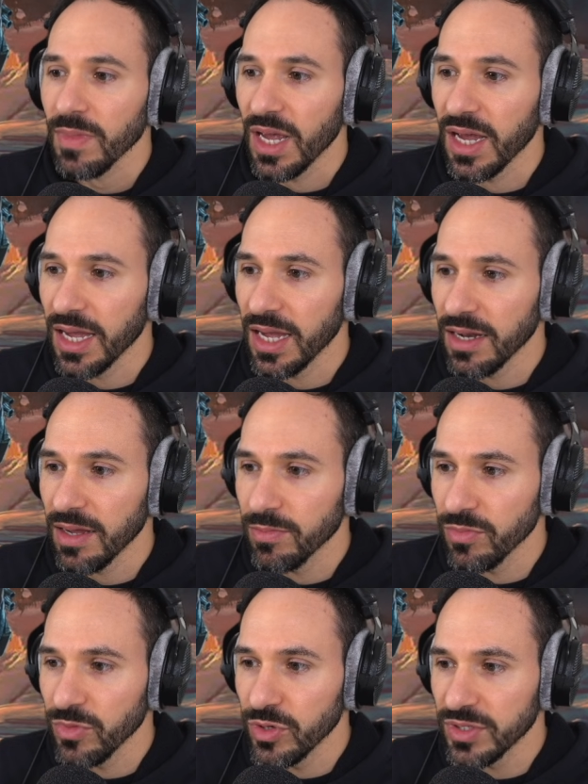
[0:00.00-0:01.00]
And
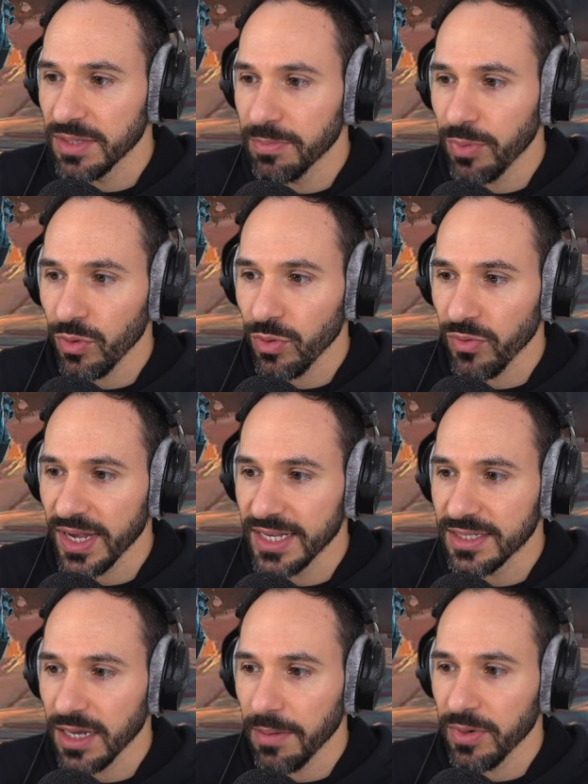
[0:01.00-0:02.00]
I'm using poll
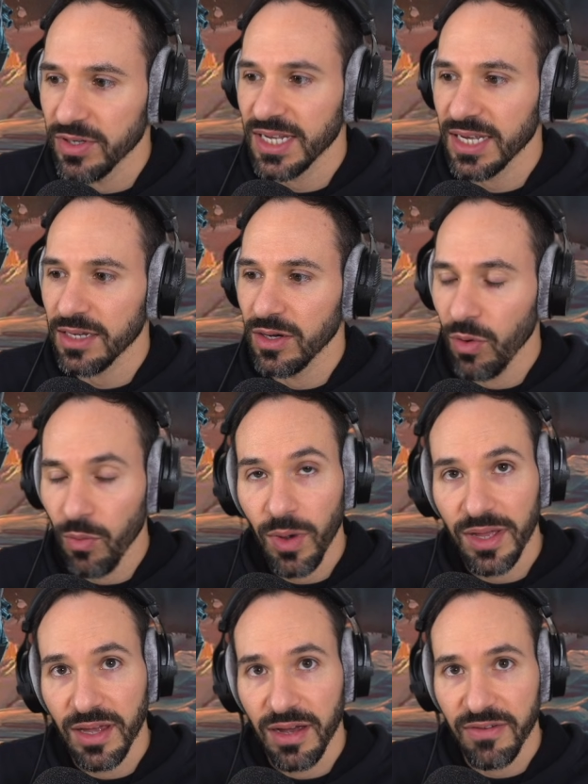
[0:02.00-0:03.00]
rate per second,
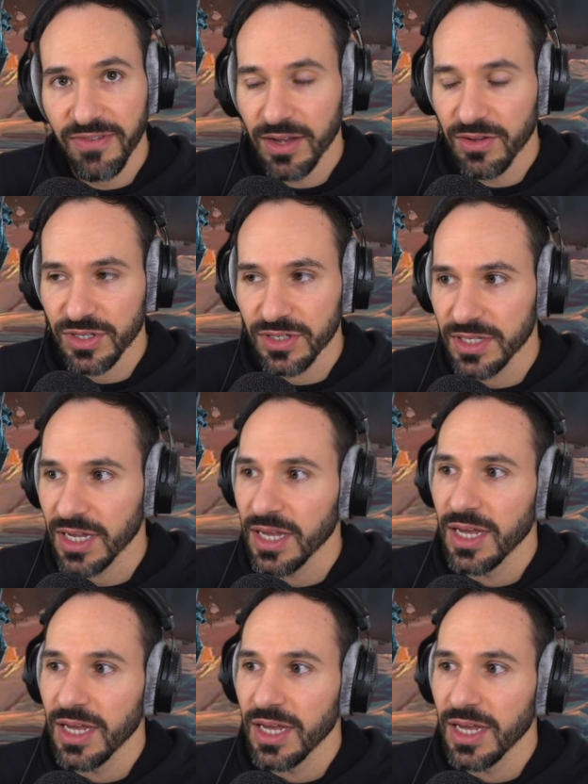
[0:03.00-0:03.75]
1,000.